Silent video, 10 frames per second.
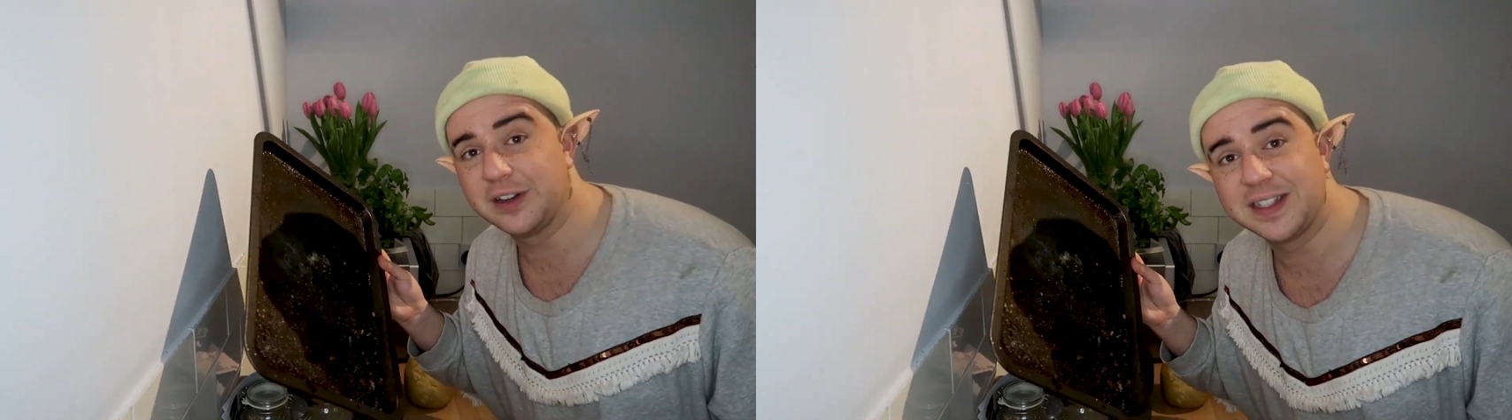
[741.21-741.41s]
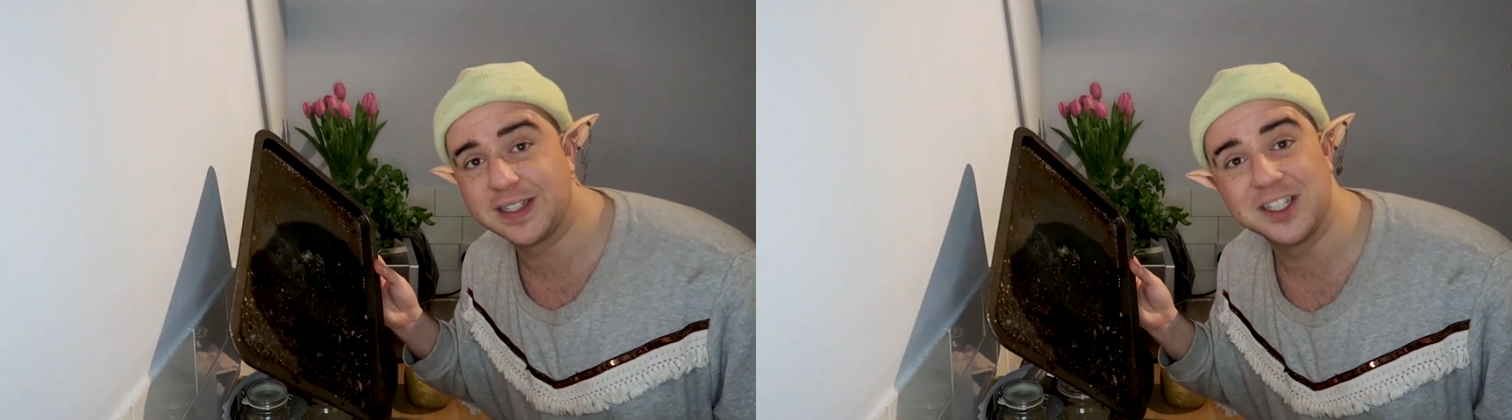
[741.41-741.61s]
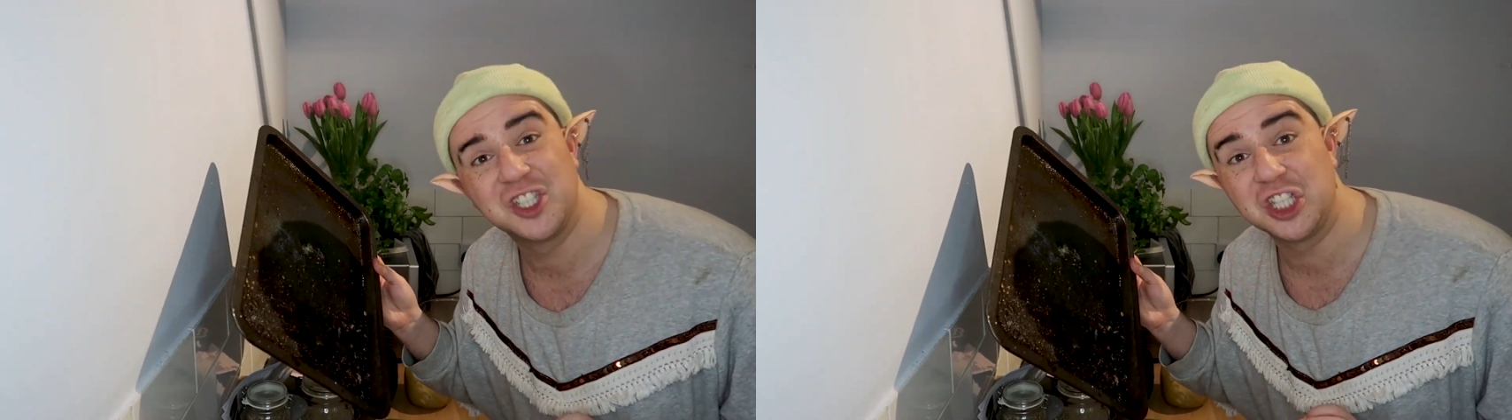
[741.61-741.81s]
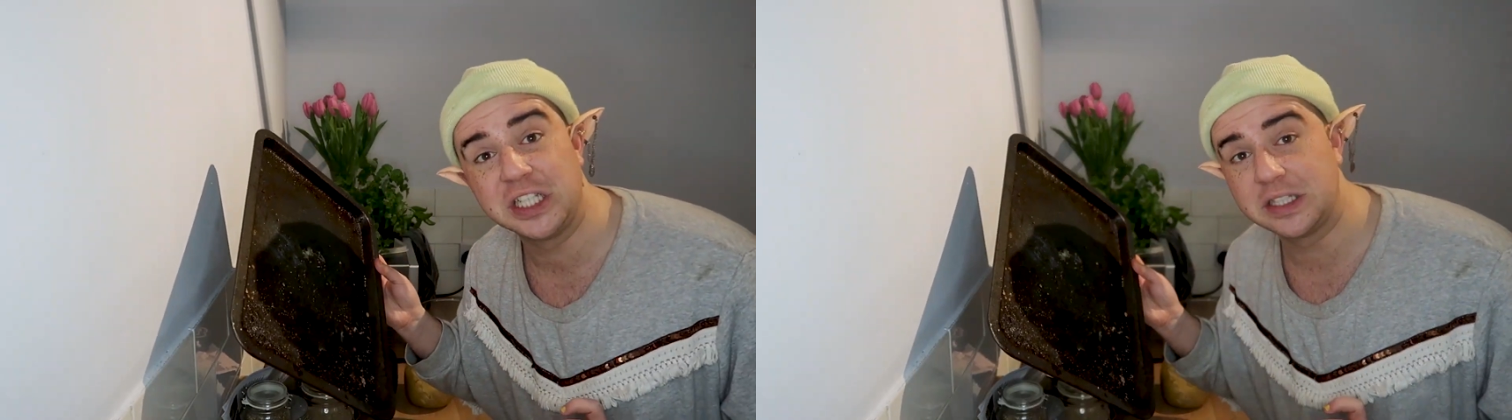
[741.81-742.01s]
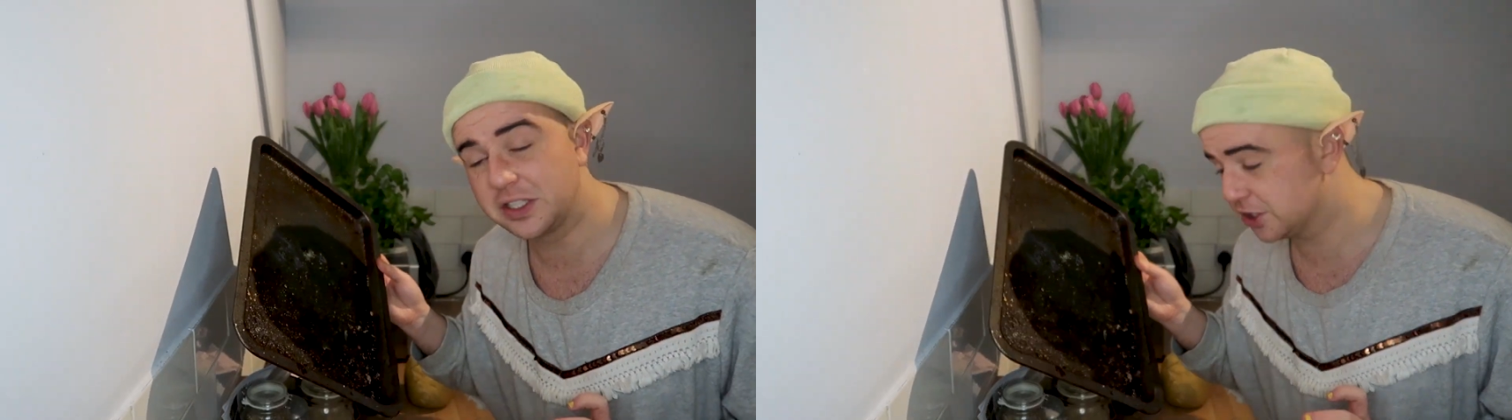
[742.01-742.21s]
greasy
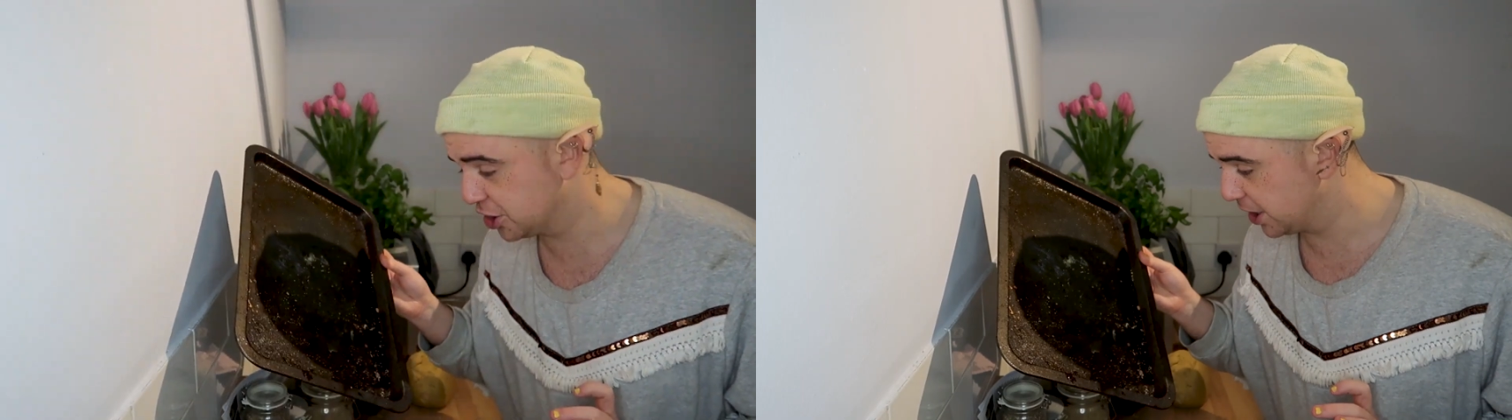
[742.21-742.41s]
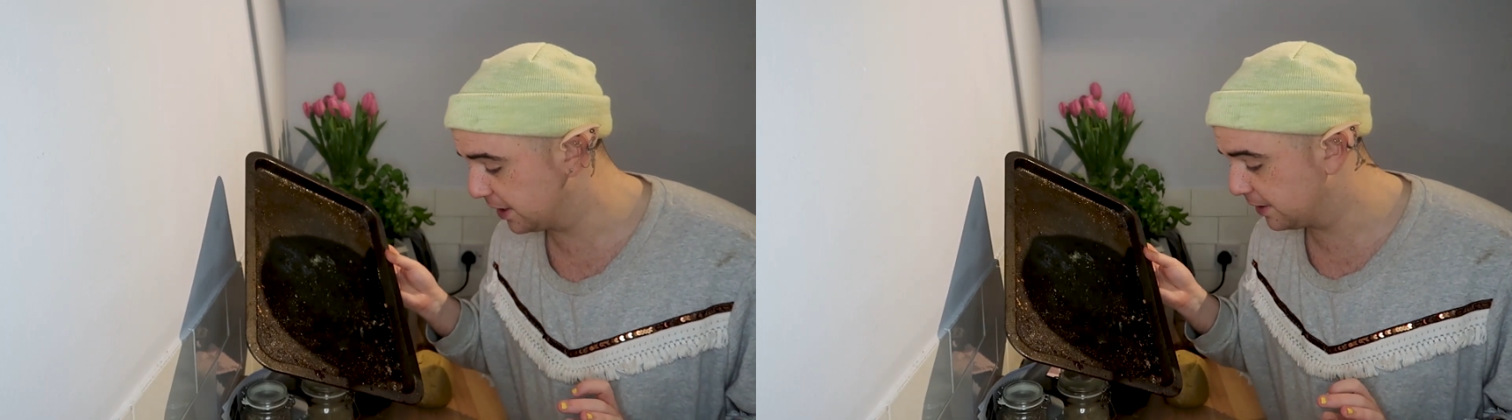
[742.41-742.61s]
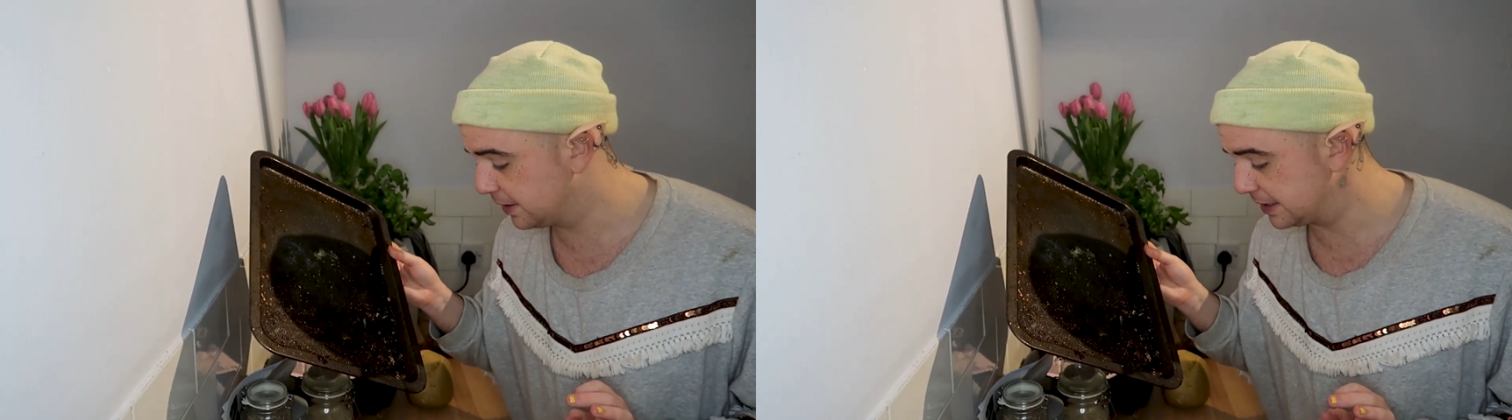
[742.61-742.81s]
cheese shit.